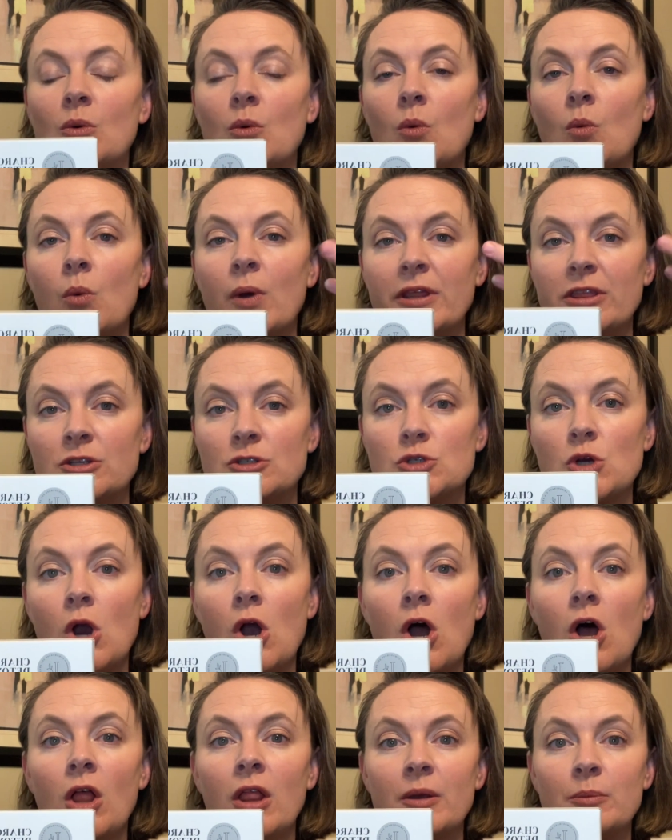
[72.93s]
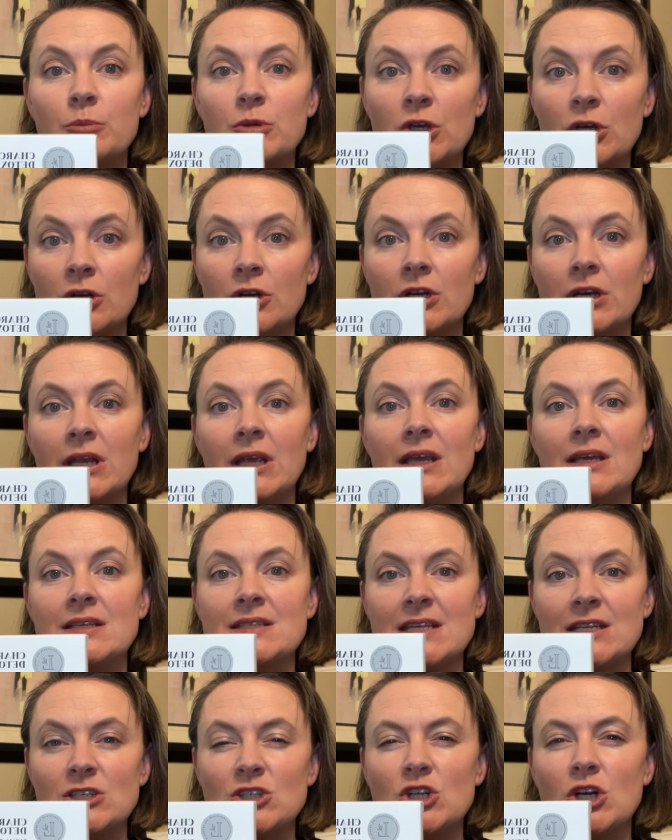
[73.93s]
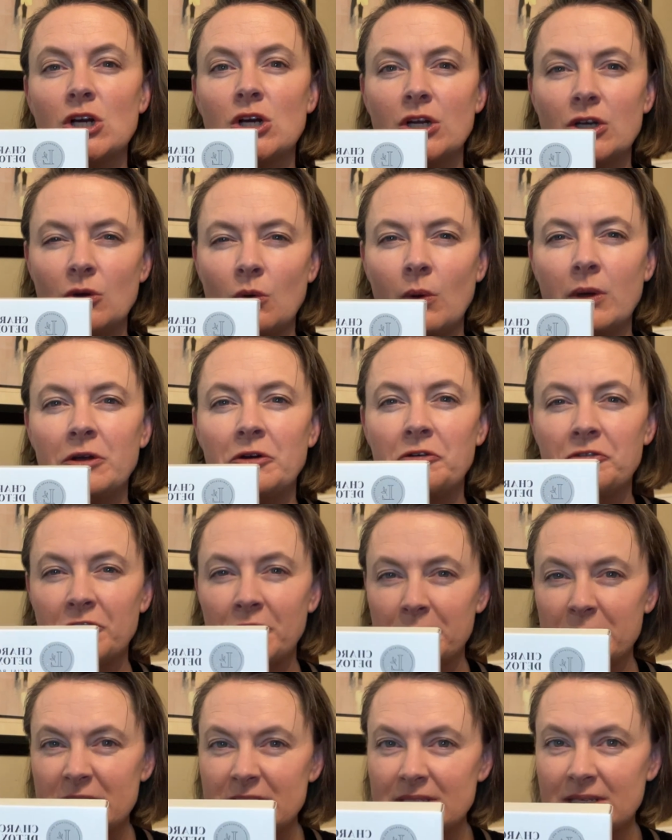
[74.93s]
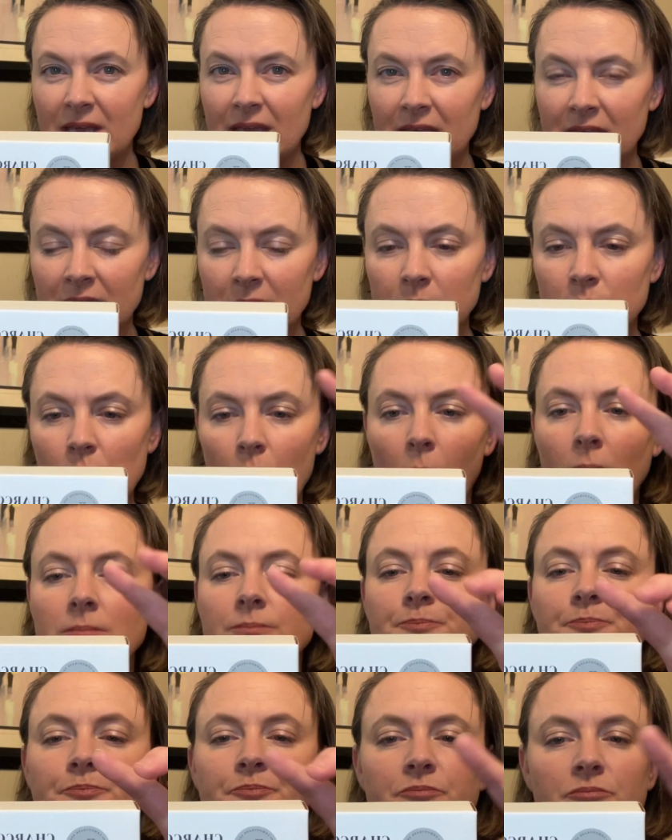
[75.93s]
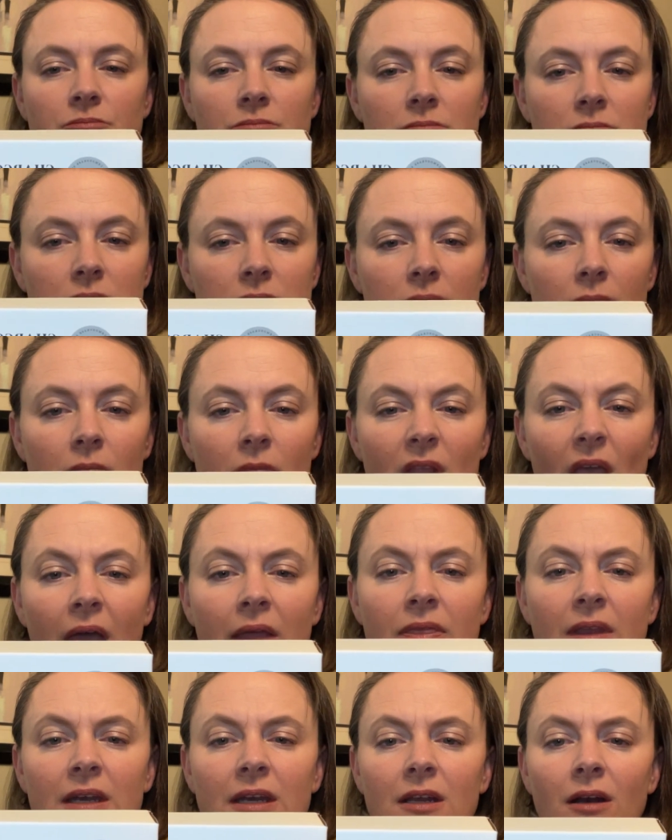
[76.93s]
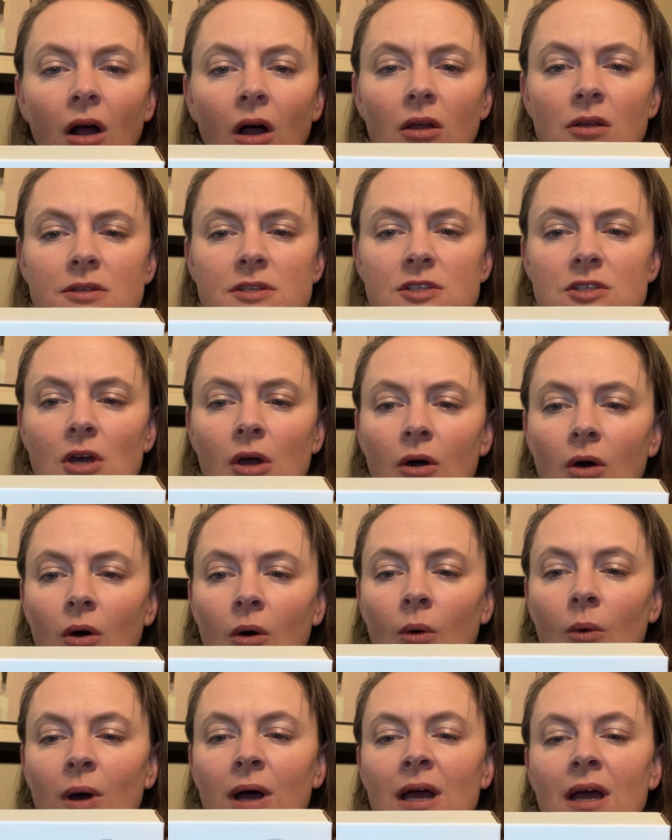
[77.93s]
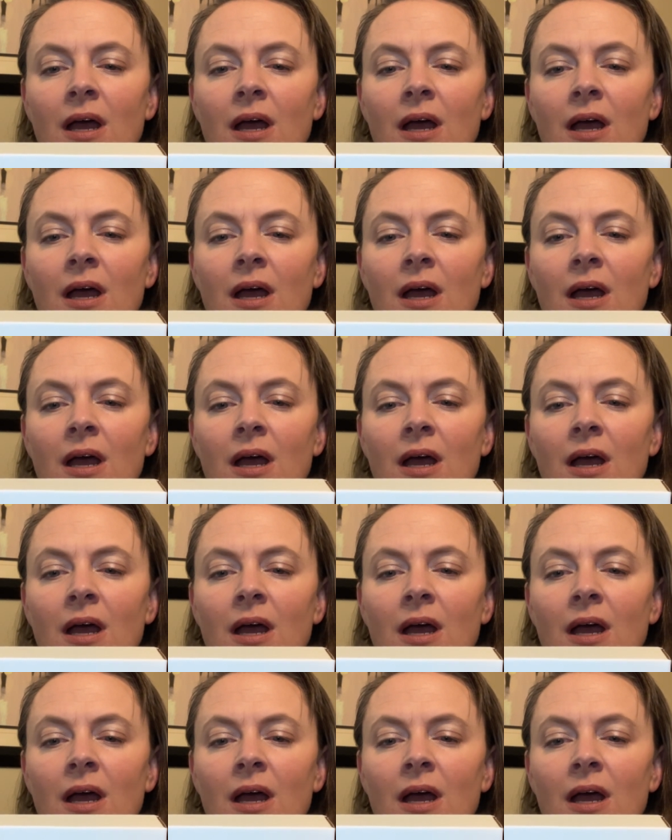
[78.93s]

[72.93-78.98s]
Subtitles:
withdrawal, impurities, and dirt and oil from the skin. And then it also